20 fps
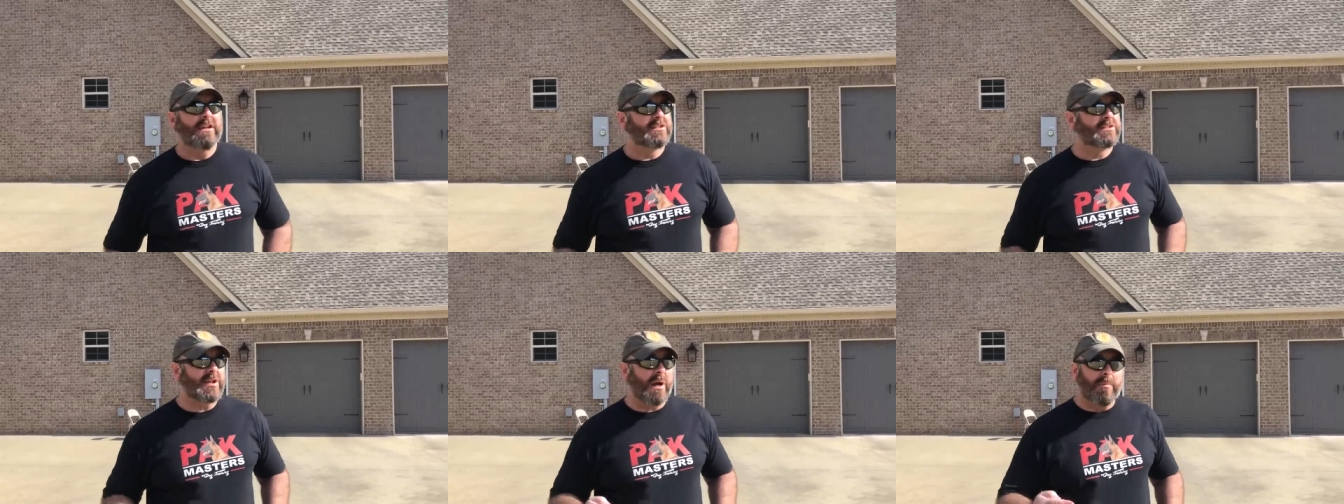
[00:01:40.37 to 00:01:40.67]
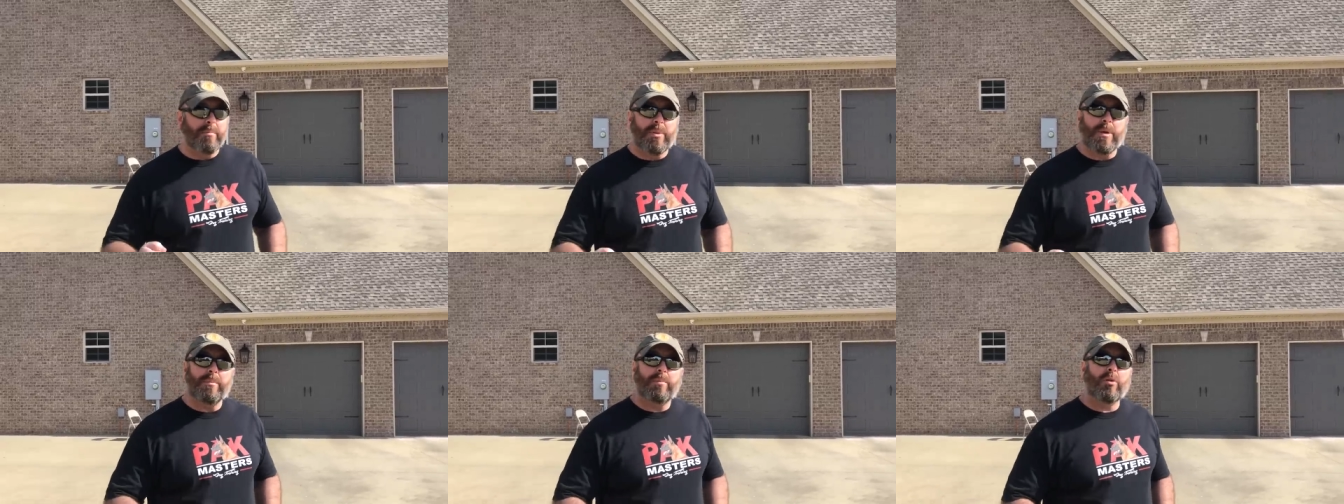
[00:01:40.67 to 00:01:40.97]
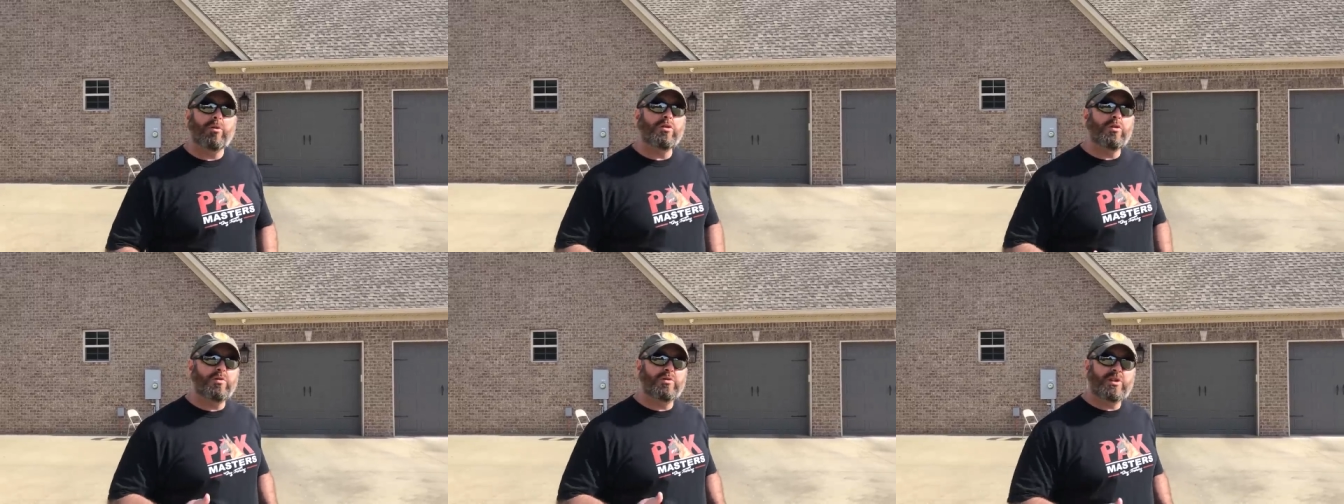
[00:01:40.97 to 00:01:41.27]
Some
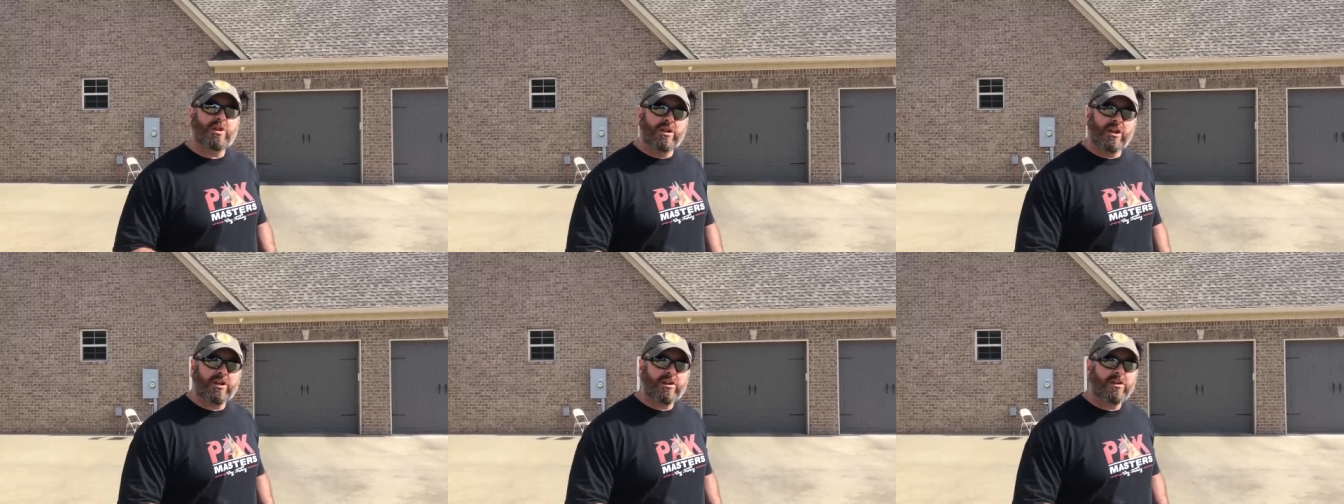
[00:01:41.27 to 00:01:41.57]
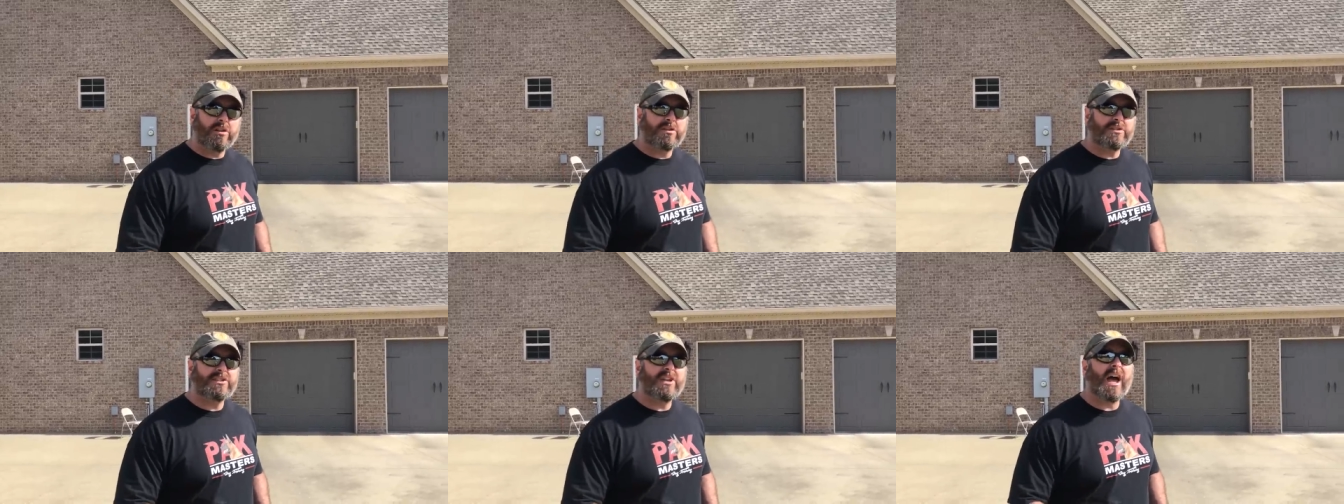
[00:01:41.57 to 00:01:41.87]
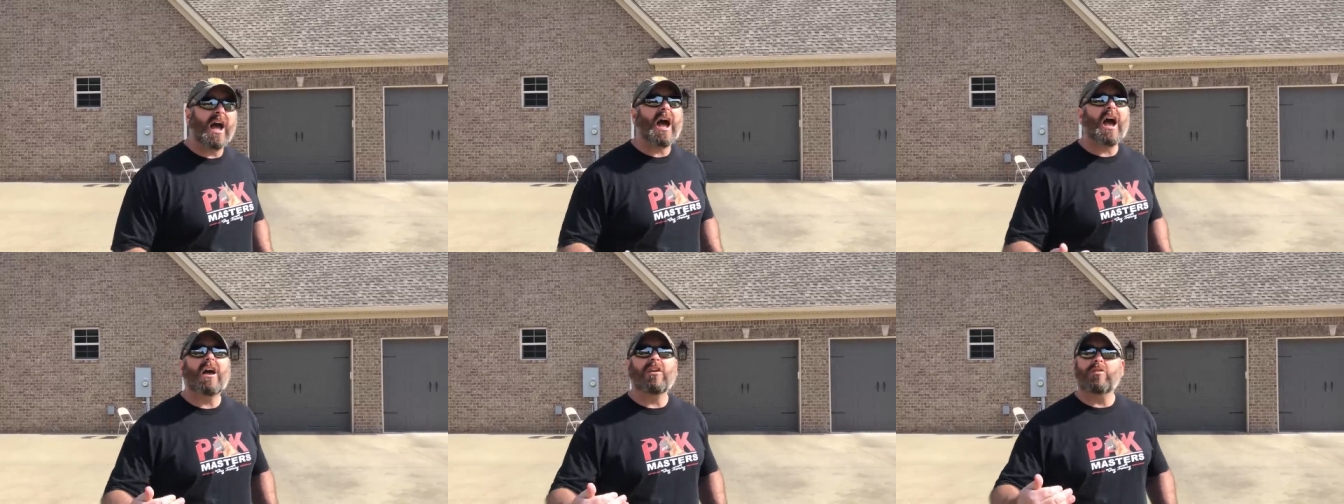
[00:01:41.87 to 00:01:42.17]
people use clickers,
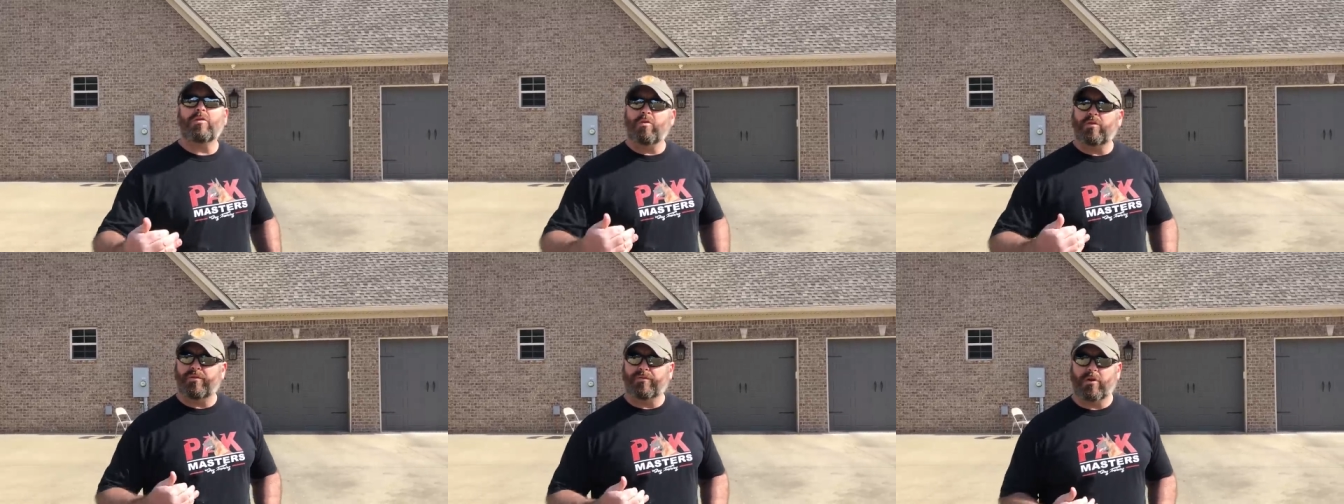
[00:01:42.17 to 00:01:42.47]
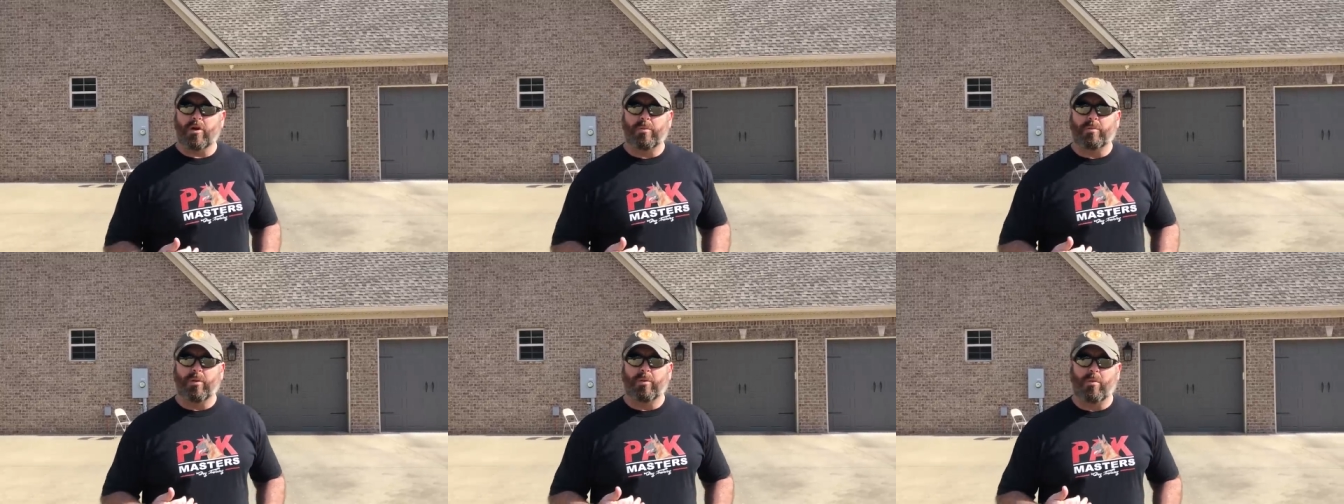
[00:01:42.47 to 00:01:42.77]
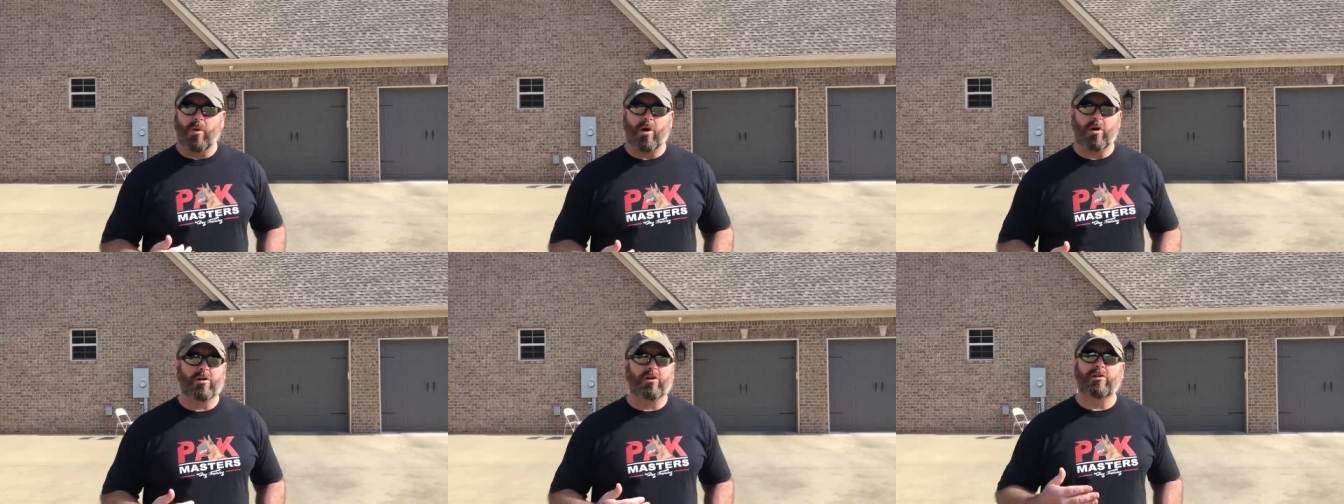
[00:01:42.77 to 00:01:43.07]
I use verbal
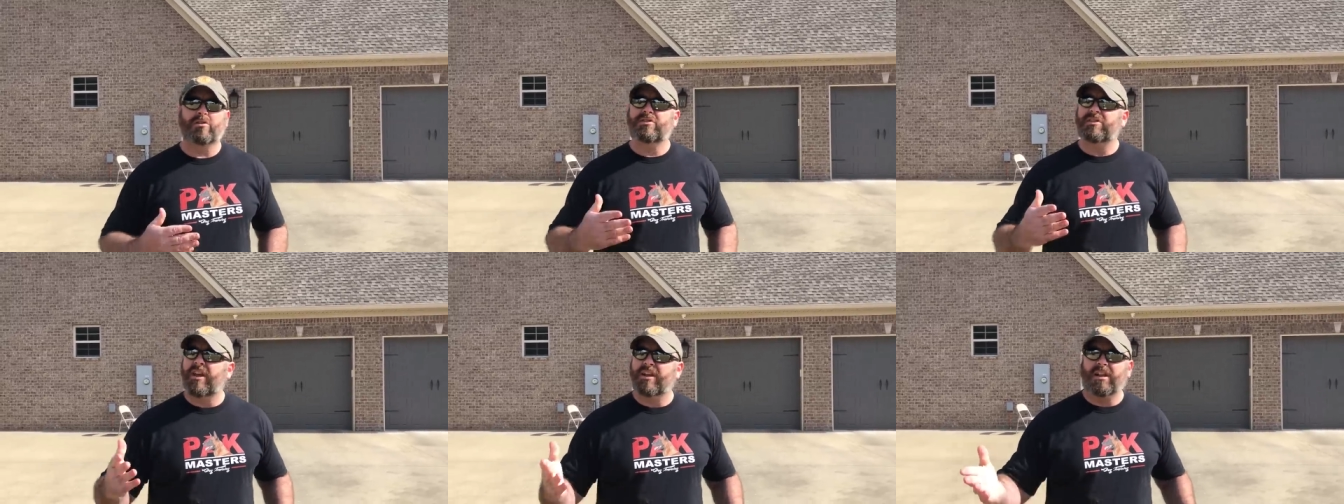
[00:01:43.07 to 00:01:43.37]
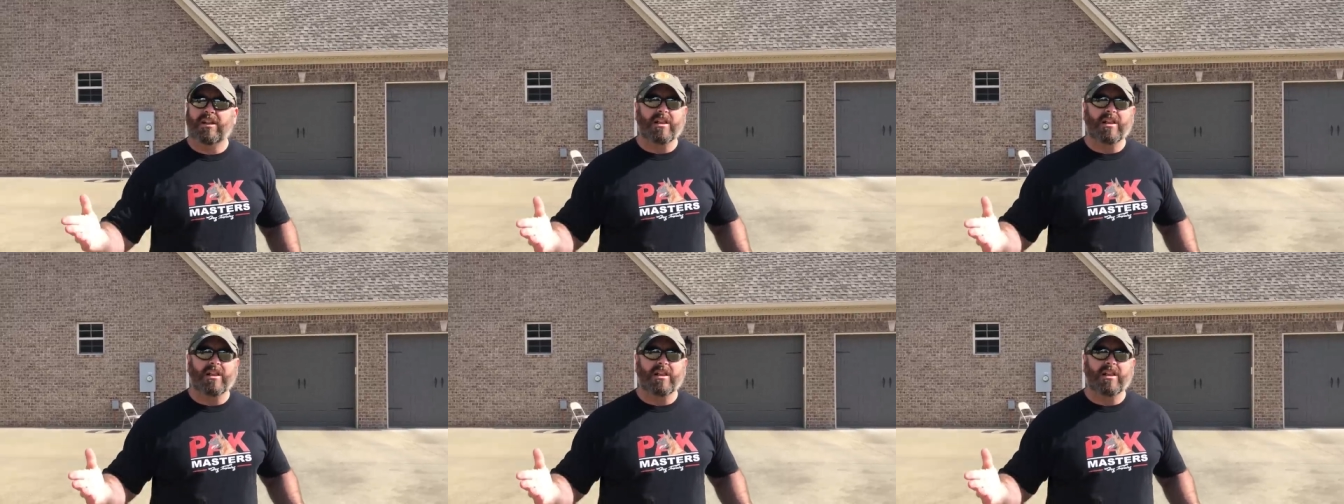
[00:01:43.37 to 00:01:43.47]
markers like